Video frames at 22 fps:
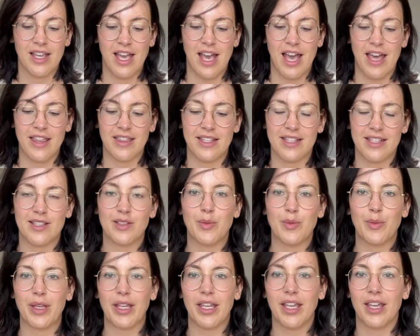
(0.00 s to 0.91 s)
and this little
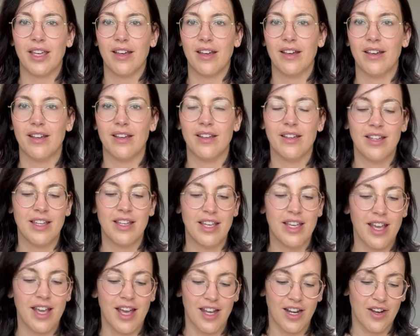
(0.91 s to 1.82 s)
bit here.
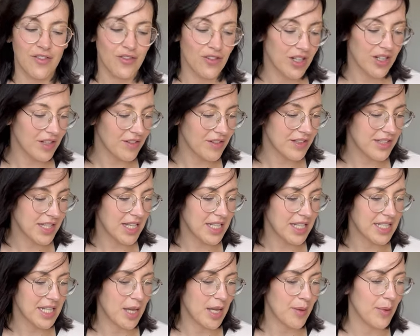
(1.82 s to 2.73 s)
And I've run out of
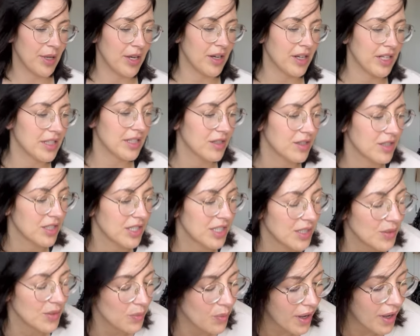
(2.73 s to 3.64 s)
sellotape and I
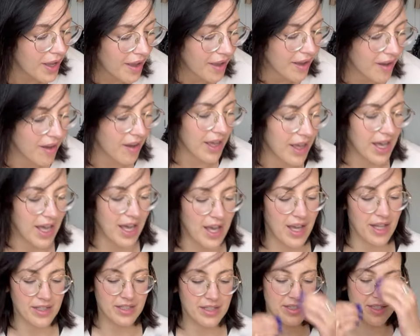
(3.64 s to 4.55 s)
swear I
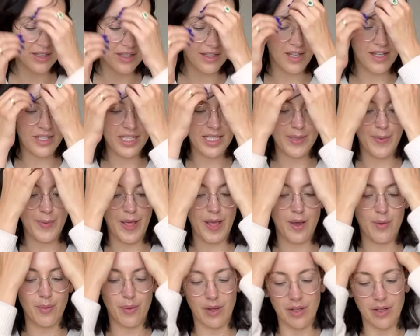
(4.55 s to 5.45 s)
had a
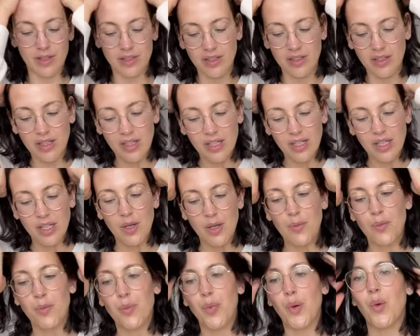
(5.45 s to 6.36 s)
spare one,
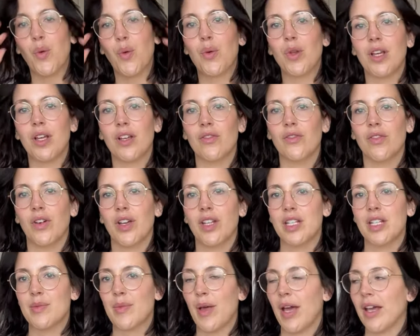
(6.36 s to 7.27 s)
but all I can find
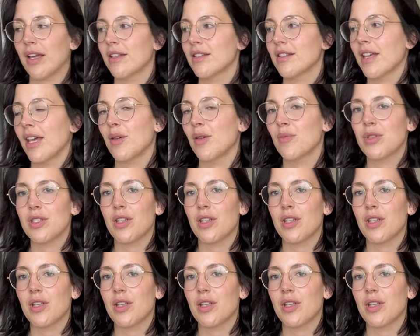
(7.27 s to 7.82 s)
is packing tape.